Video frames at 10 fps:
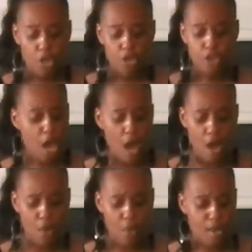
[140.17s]

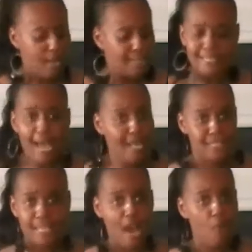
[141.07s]
No,
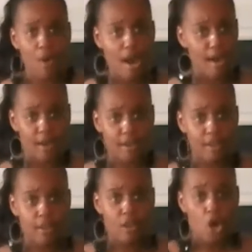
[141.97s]
Dad's at work.
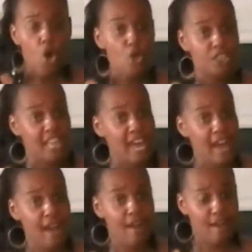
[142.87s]
Who's
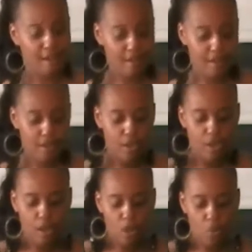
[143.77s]
there?
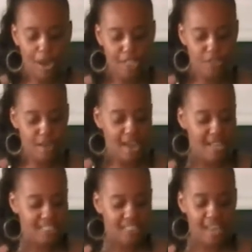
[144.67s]
Roger
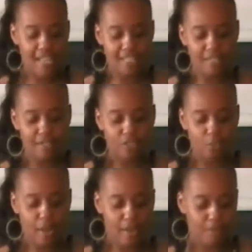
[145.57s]
asked as he looked
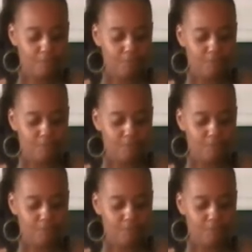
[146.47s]
around.